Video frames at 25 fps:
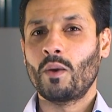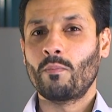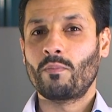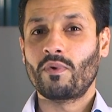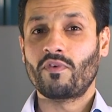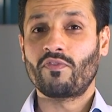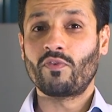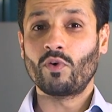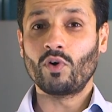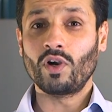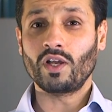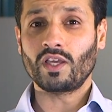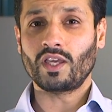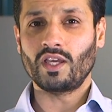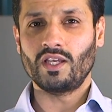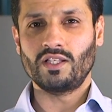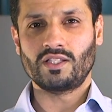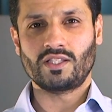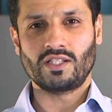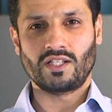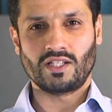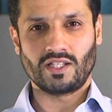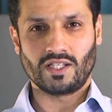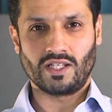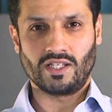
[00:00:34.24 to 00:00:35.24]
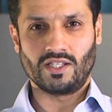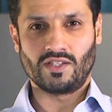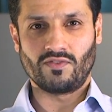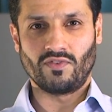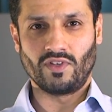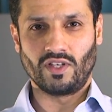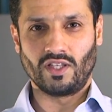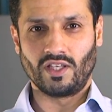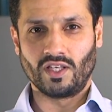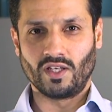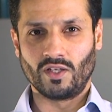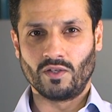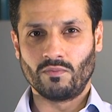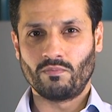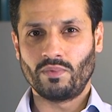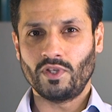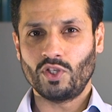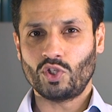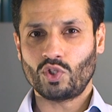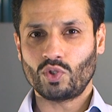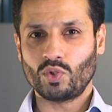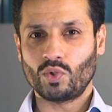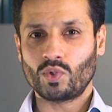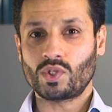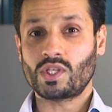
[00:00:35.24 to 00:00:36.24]
Before I get into today's video, be
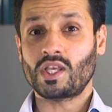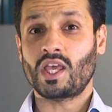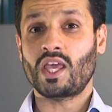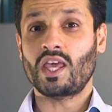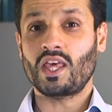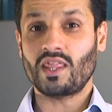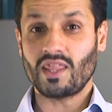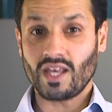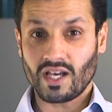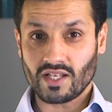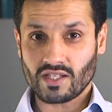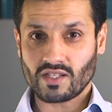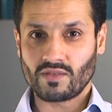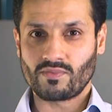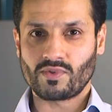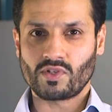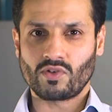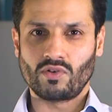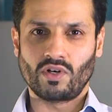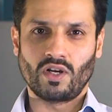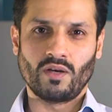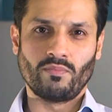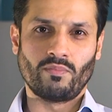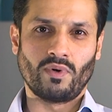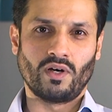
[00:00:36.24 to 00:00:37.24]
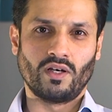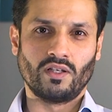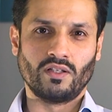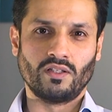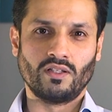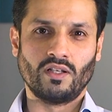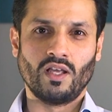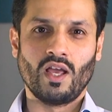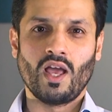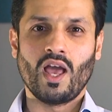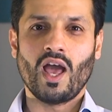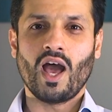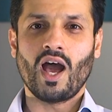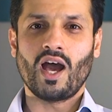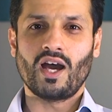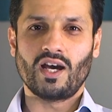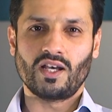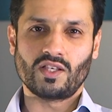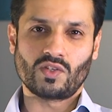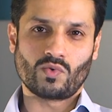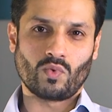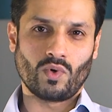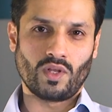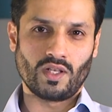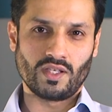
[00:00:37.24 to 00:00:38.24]
sure to hit that subscribe button
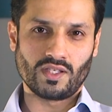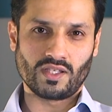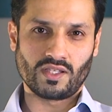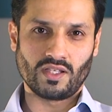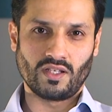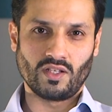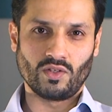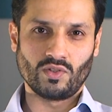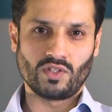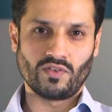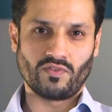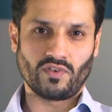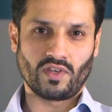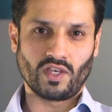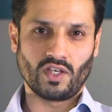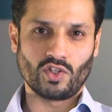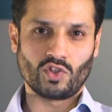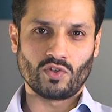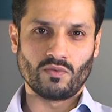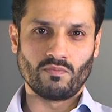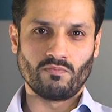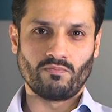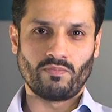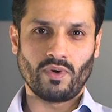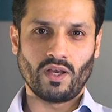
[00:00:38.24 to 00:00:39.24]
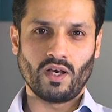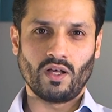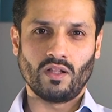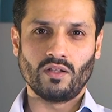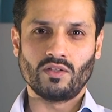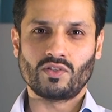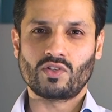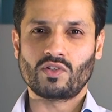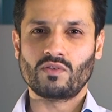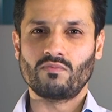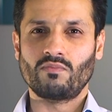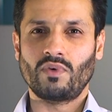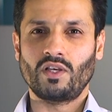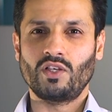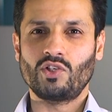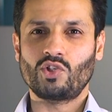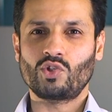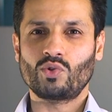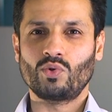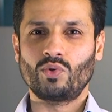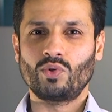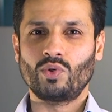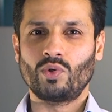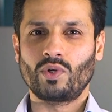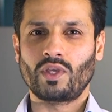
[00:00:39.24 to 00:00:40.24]
as well as the notification bell to make
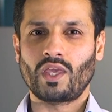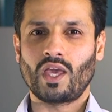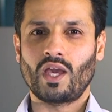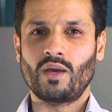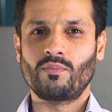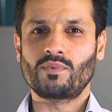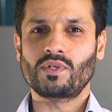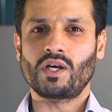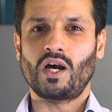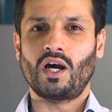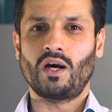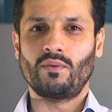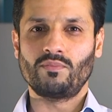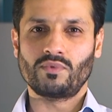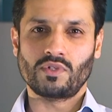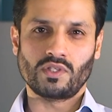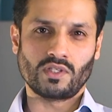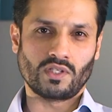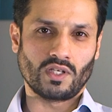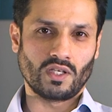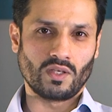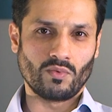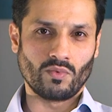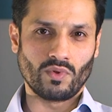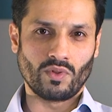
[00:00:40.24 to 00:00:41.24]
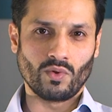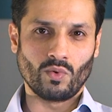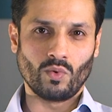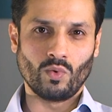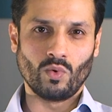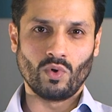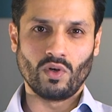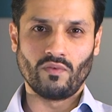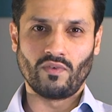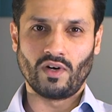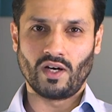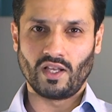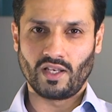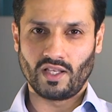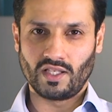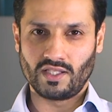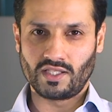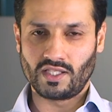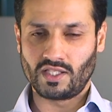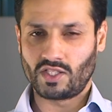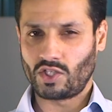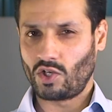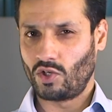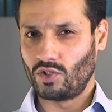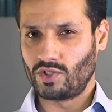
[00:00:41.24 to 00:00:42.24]
sure you're kept up to date with all of our
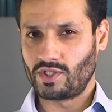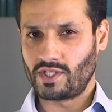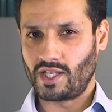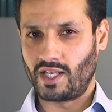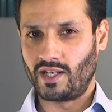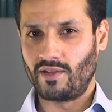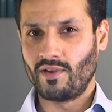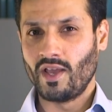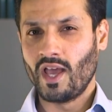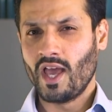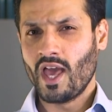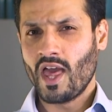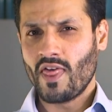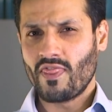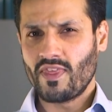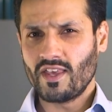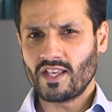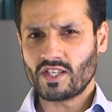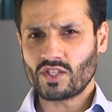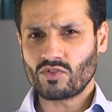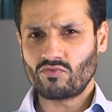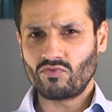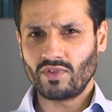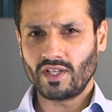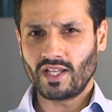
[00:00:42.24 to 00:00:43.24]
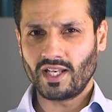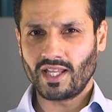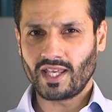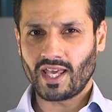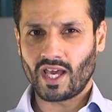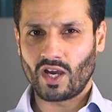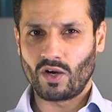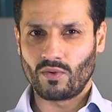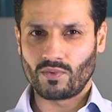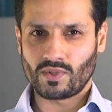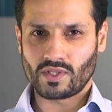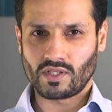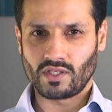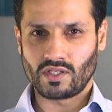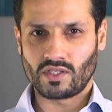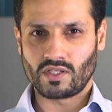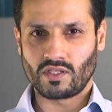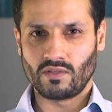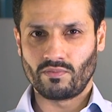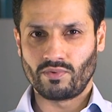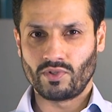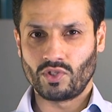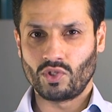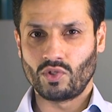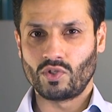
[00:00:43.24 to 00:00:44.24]
latest content. This really helps us
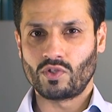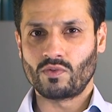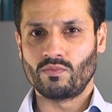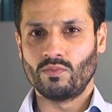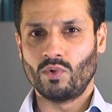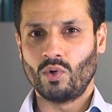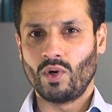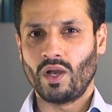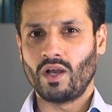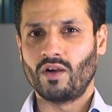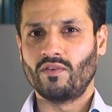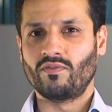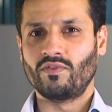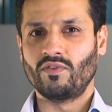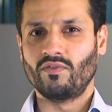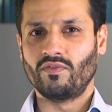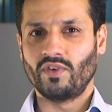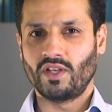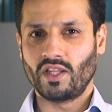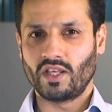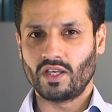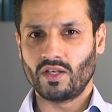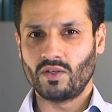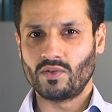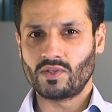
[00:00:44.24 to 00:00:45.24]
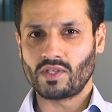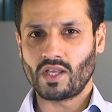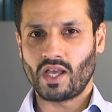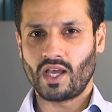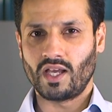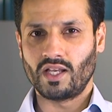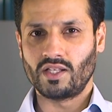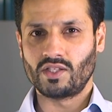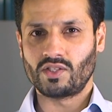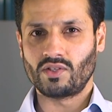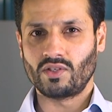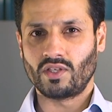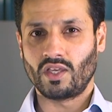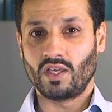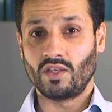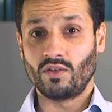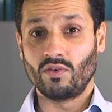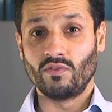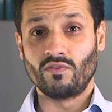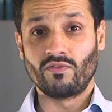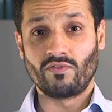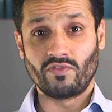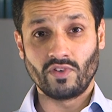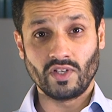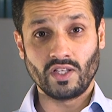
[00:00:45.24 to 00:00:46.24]
to produce more helpful videos and to get
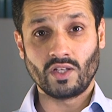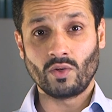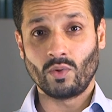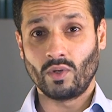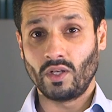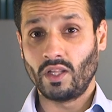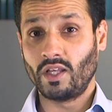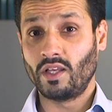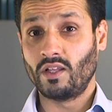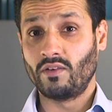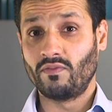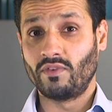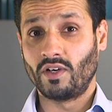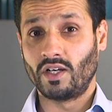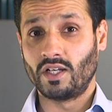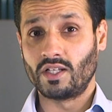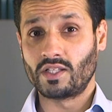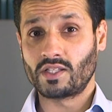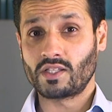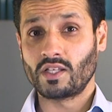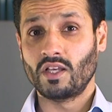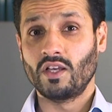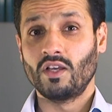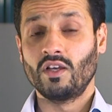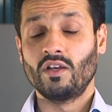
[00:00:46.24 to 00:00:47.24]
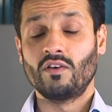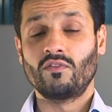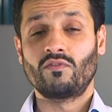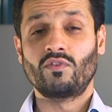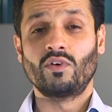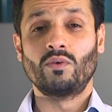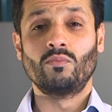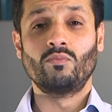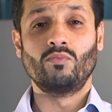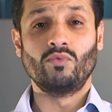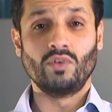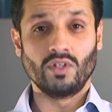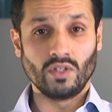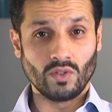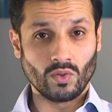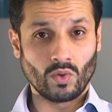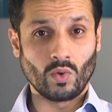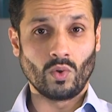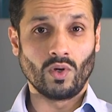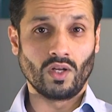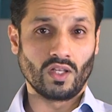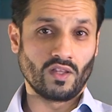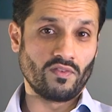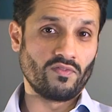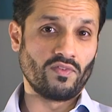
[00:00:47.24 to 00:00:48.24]
you free quality advice from real
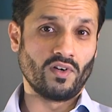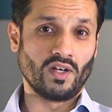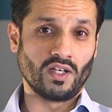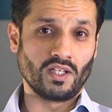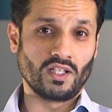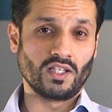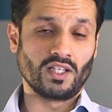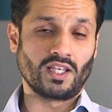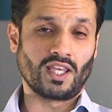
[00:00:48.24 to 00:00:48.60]
qualified